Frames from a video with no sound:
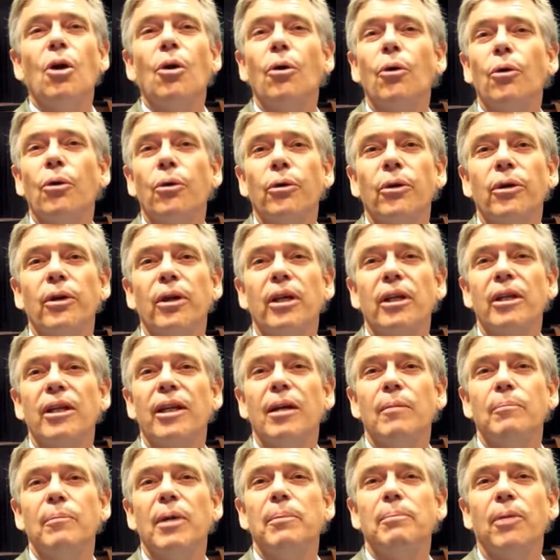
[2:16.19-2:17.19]
or it
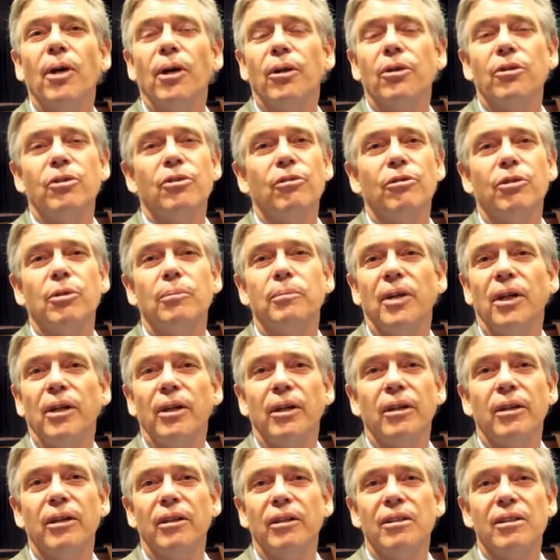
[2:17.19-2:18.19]
can be parts of the
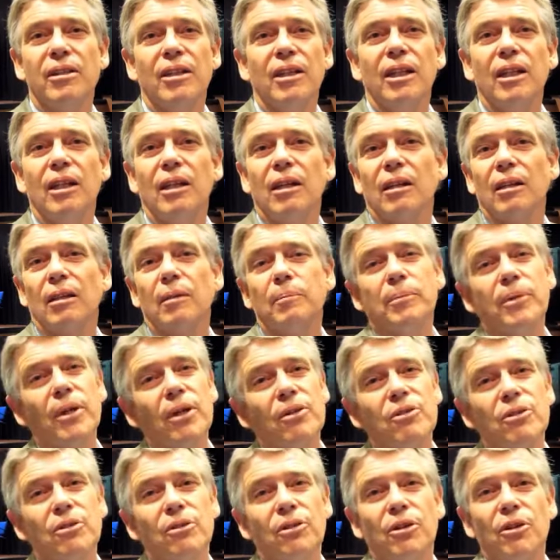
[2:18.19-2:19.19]
market, the
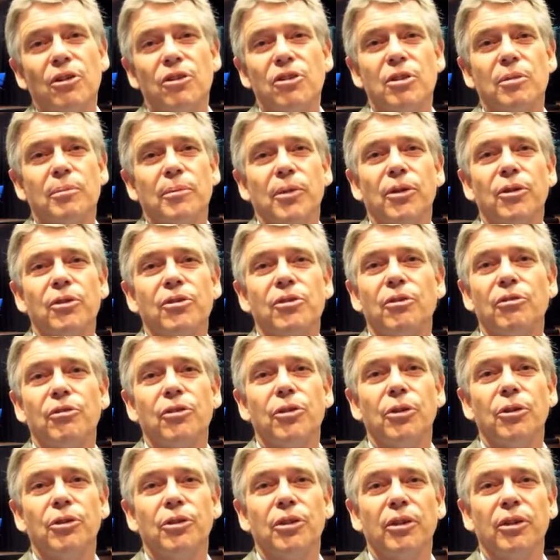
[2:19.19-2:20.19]
present customers, the
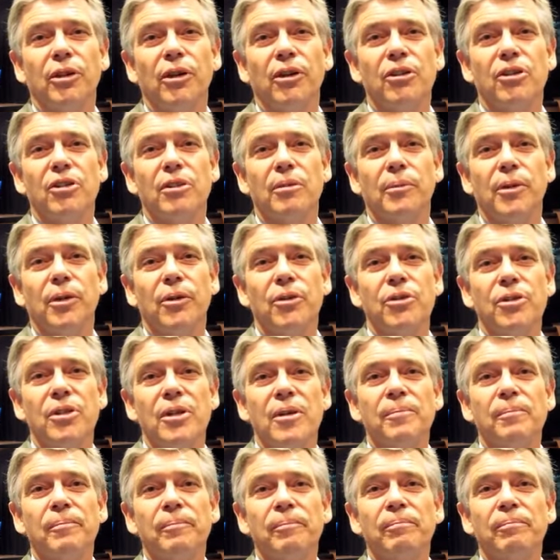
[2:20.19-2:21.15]
future customers.